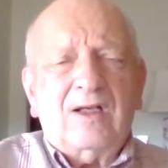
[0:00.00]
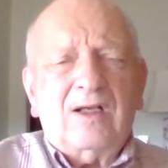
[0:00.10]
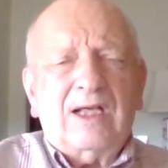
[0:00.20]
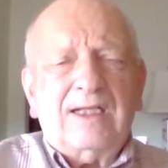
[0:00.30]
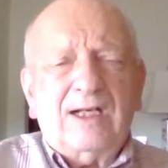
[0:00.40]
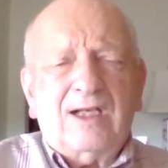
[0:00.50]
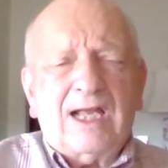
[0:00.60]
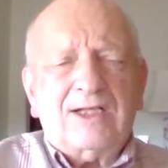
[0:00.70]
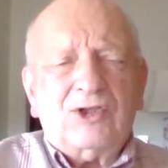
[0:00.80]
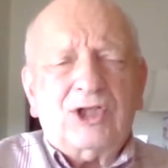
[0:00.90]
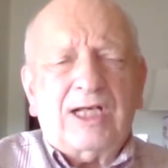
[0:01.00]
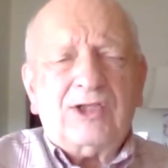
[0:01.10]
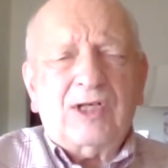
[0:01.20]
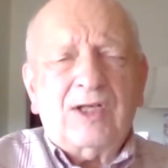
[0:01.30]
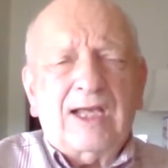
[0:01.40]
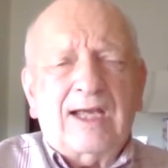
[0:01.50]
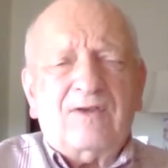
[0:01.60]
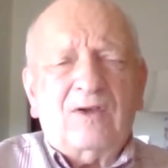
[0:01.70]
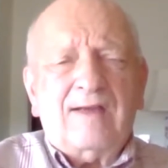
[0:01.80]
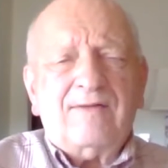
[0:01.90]
I did a lot of chasing of the
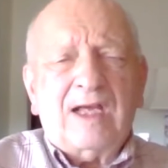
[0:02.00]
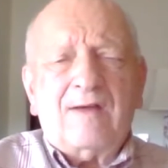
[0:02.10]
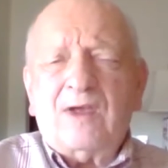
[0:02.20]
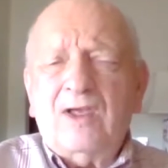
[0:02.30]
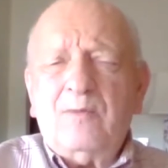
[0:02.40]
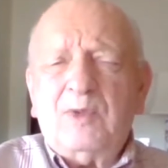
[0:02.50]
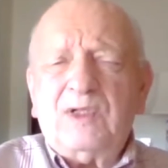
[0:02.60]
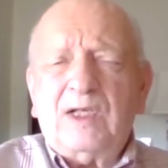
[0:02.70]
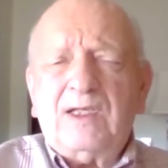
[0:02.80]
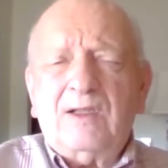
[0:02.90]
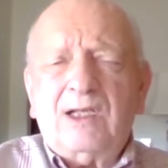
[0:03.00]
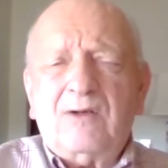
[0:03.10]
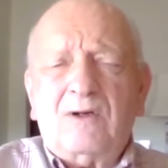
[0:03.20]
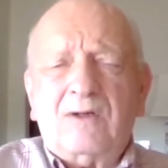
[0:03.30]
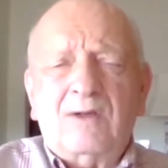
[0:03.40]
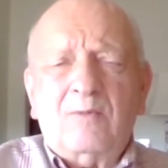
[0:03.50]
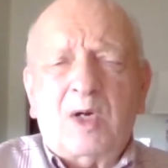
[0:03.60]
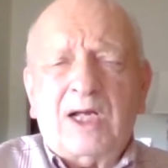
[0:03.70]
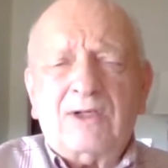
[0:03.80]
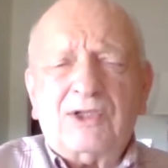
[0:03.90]
F-11F, particularly Corky
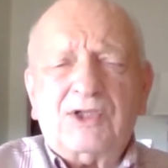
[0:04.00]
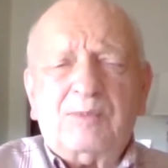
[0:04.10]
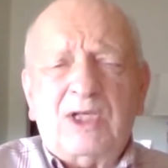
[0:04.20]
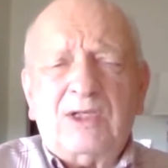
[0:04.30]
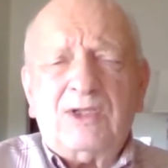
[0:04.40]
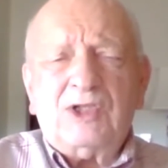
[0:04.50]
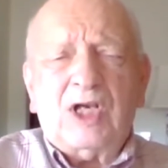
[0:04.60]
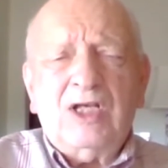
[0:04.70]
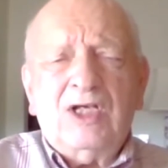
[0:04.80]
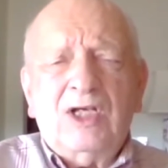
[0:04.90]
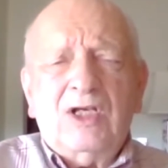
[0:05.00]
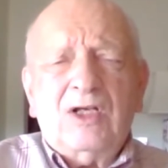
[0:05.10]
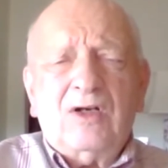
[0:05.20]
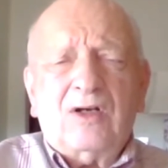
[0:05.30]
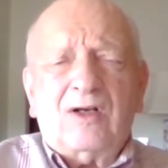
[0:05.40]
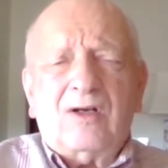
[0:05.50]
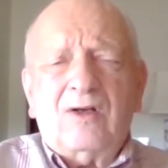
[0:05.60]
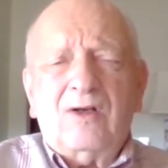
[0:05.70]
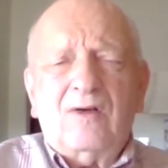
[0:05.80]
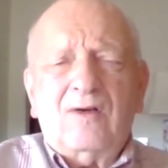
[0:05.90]
Meyer's spins
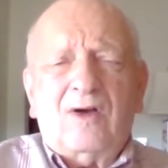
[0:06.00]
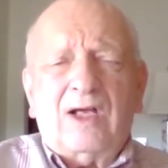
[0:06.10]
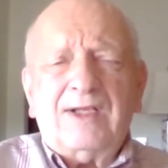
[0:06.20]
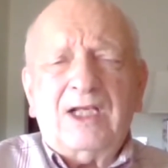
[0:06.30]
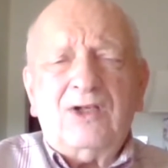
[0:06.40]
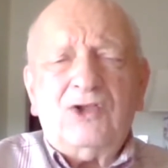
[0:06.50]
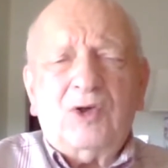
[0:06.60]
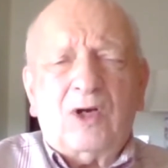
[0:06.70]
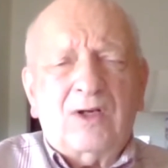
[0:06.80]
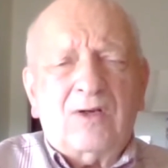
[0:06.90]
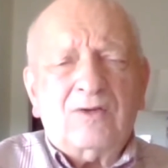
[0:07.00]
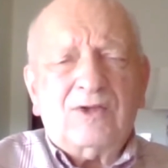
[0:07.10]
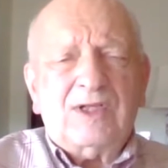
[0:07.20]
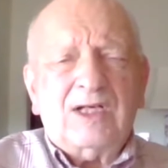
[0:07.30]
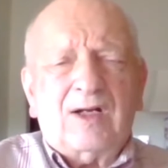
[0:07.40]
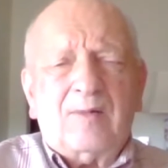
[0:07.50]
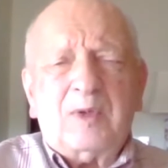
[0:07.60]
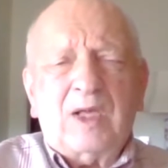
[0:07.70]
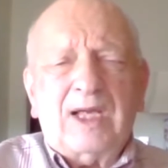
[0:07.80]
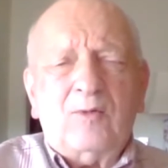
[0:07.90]
on the short-nosed
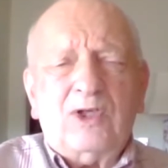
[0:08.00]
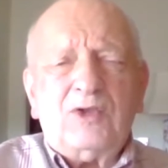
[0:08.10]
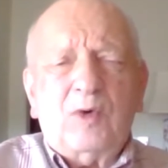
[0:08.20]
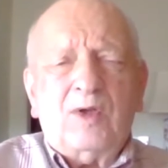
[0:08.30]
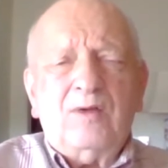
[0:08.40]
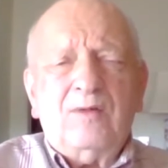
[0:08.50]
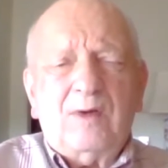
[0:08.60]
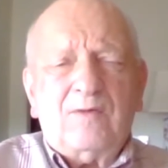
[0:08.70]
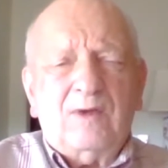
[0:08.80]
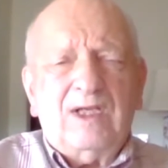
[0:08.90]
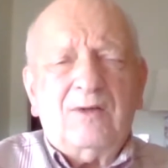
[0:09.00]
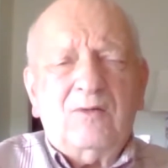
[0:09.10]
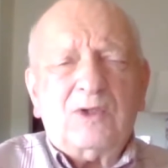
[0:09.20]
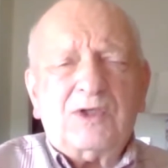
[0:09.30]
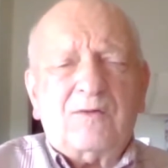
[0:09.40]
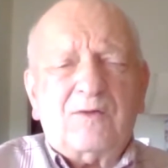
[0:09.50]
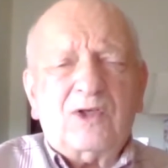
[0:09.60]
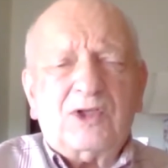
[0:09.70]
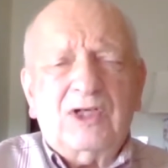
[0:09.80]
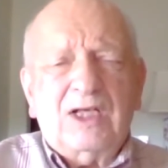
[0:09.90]
airplane, which was the
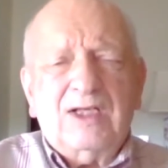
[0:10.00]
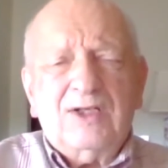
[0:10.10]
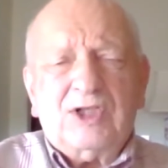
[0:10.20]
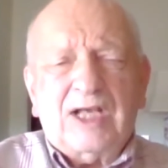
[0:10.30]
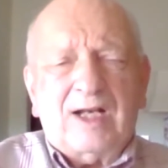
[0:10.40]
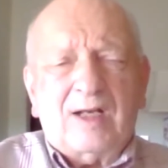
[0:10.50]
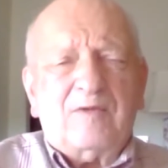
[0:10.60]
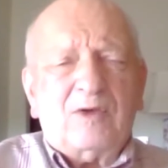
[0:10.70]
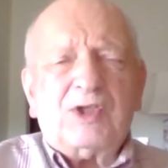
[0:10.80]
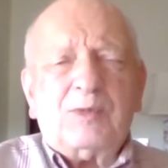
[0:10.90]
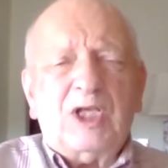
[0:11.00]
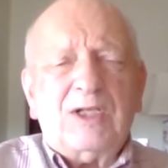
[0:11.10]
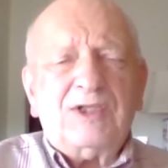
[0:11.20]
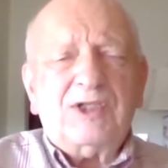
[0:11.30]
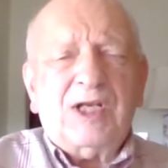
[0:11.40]
first setup for spins.